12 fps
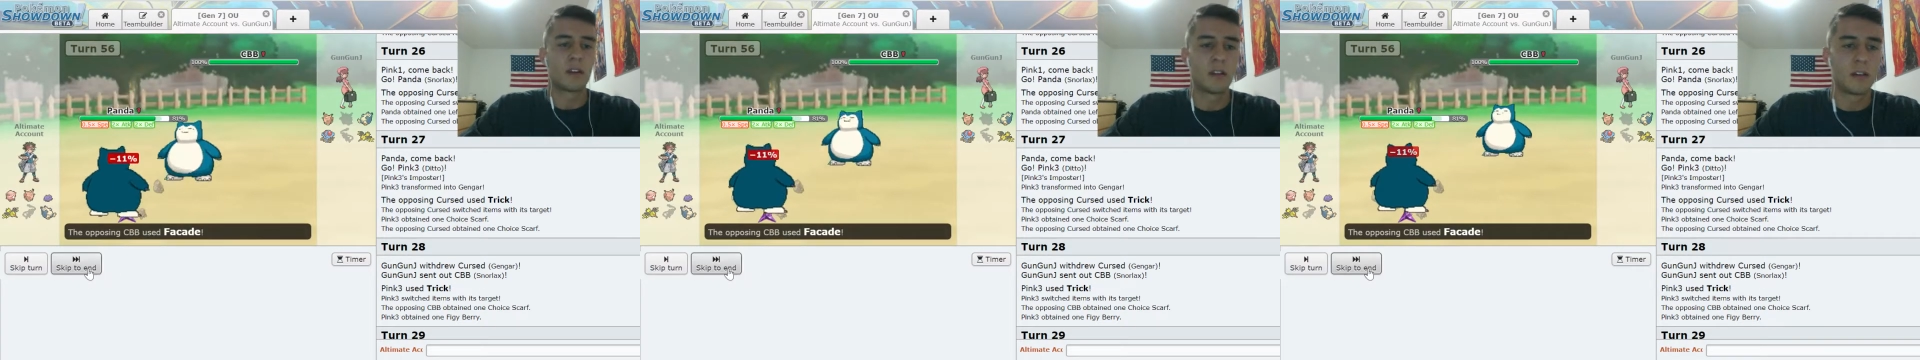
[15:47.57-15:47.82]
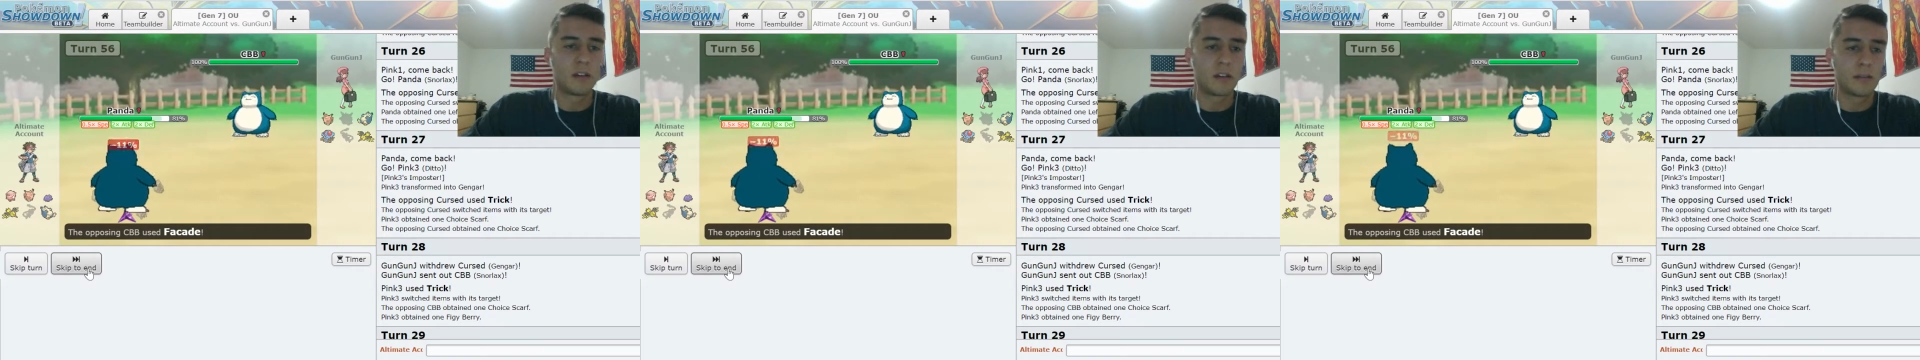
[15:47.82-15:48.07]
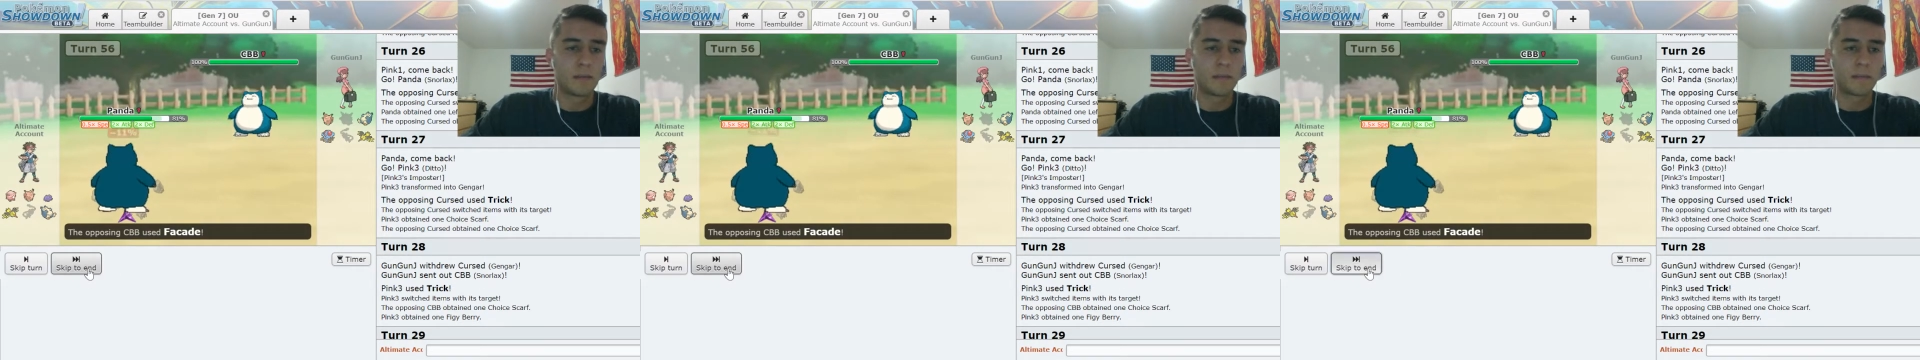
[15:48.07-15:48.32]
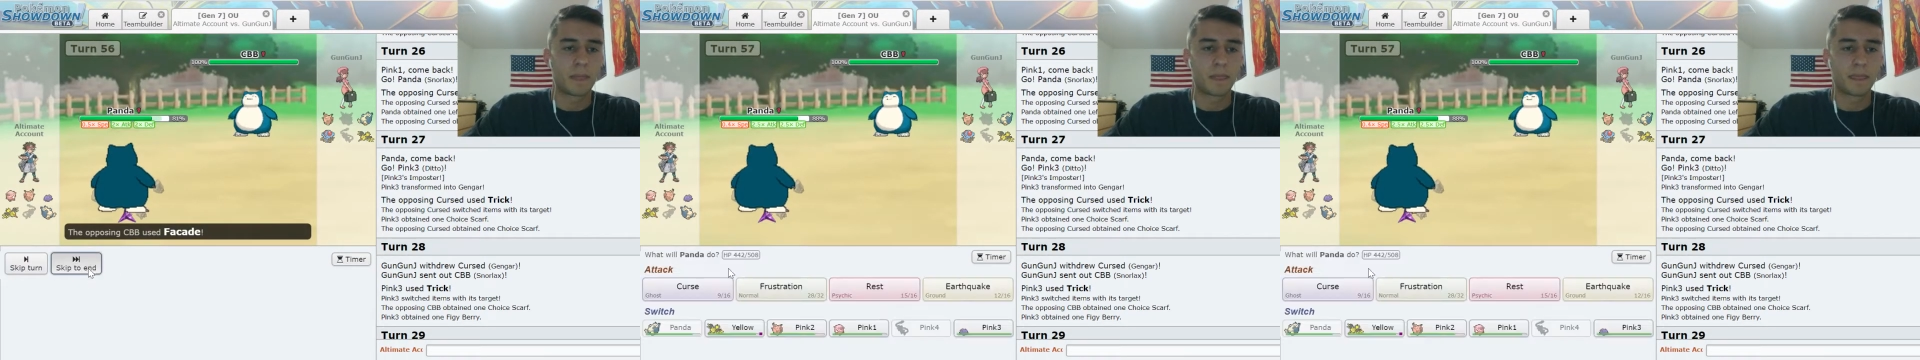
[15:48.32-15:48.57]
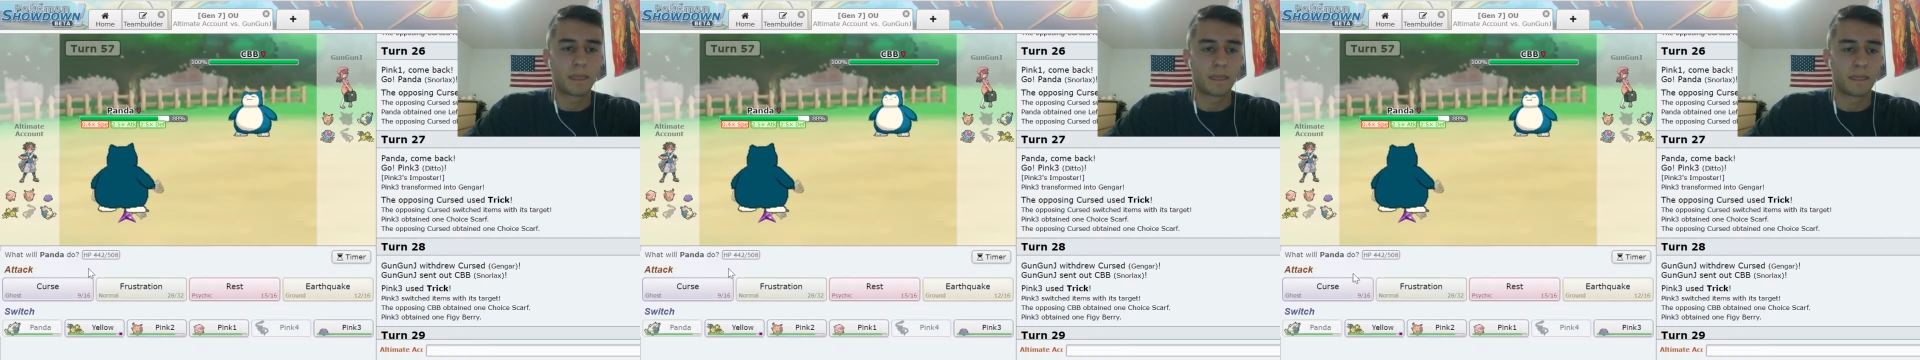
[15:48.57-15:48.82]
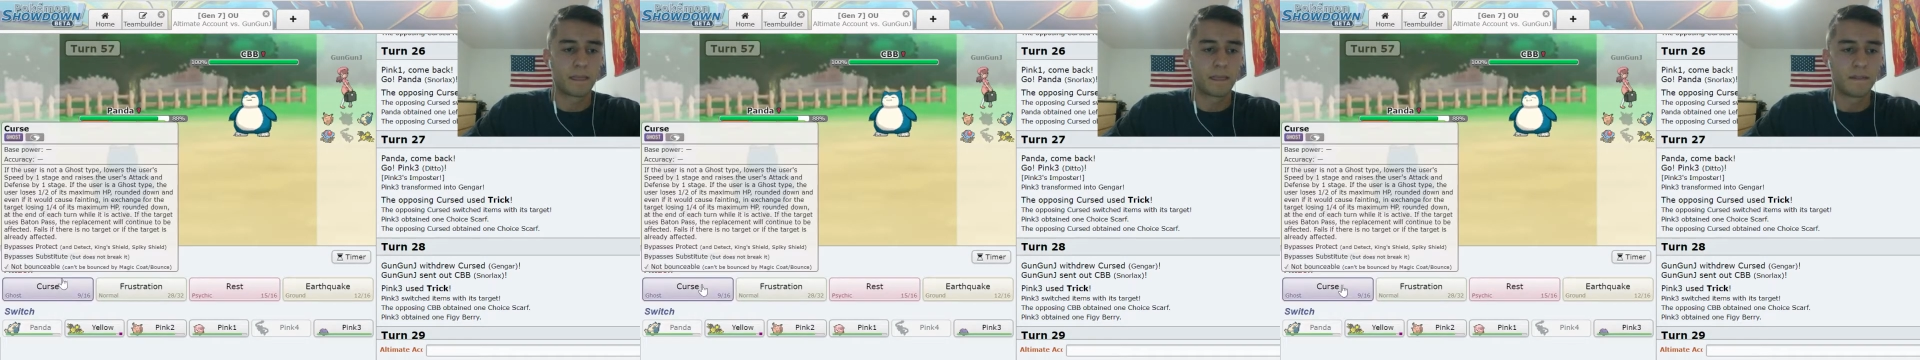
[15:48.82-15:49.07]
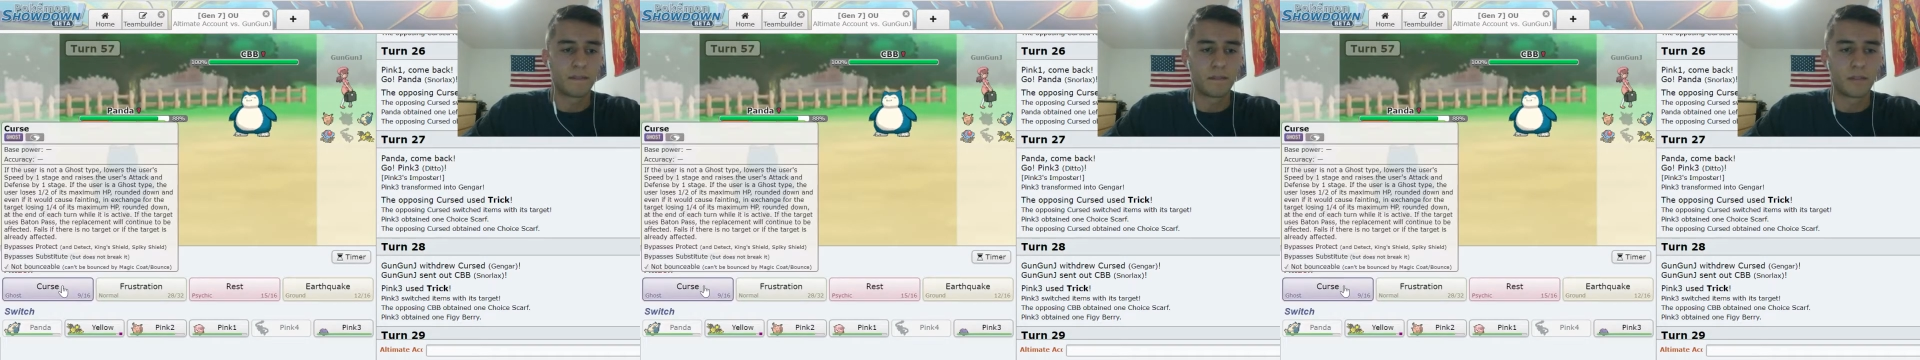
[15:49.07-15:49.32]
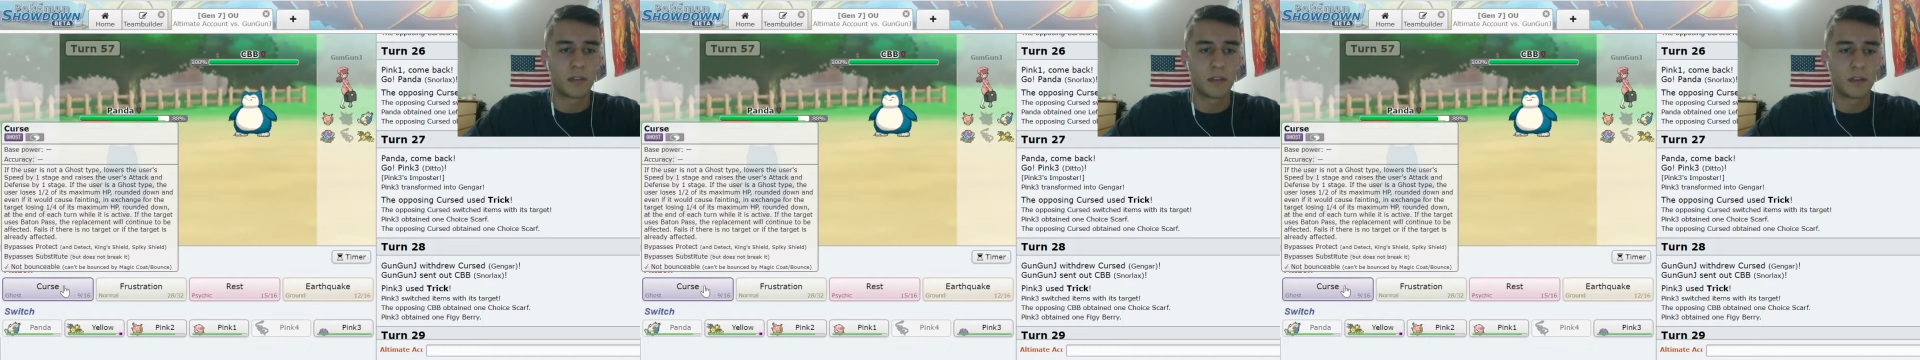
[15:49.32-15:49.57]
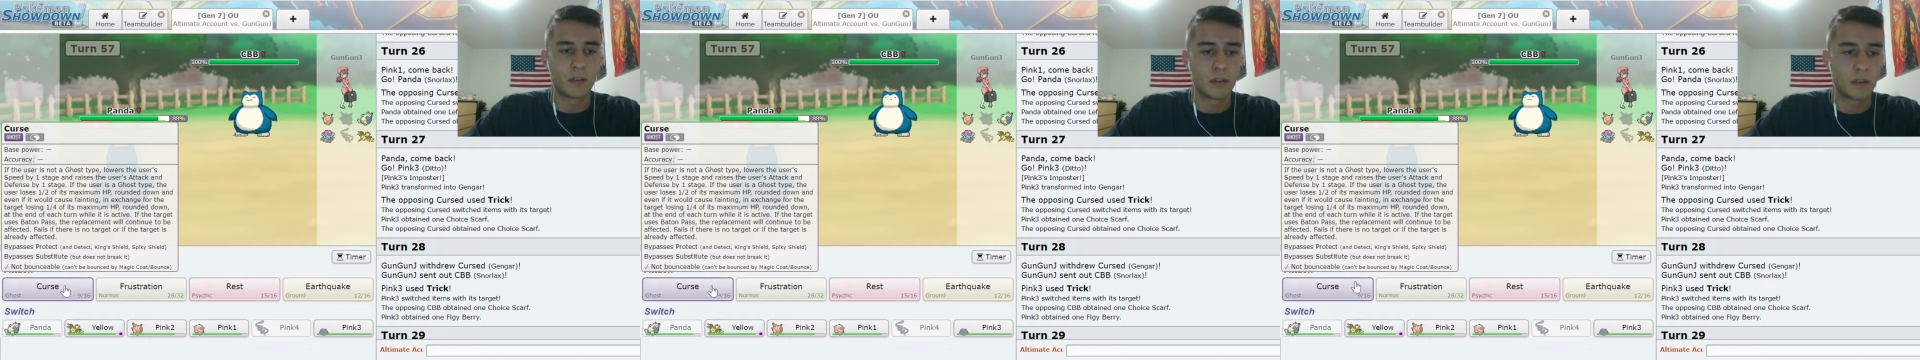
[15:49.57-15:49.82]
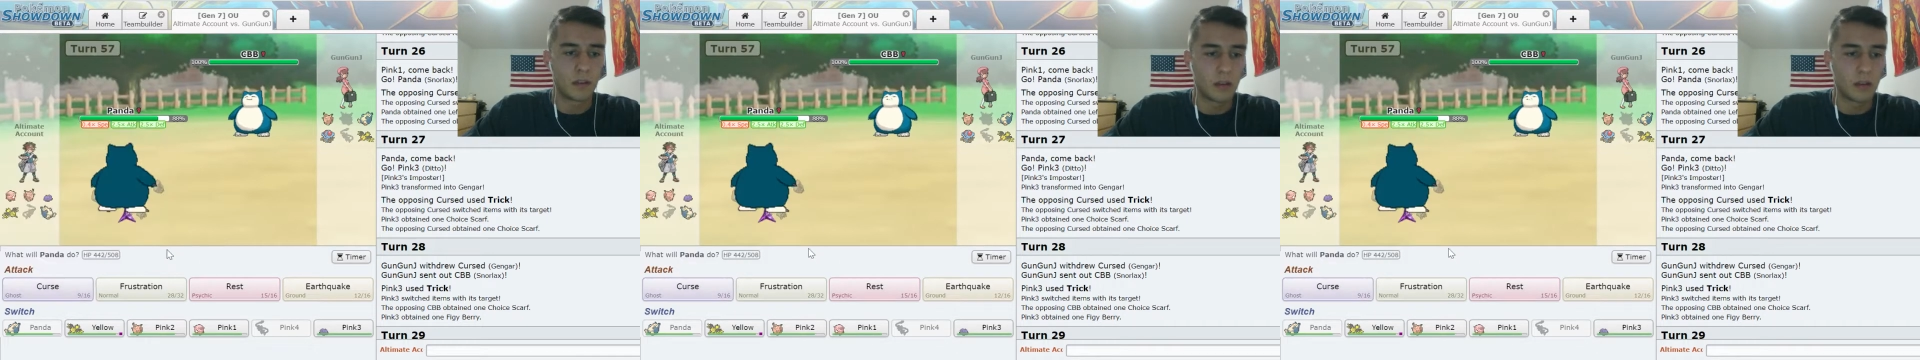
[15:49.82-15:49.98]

(no one is talking)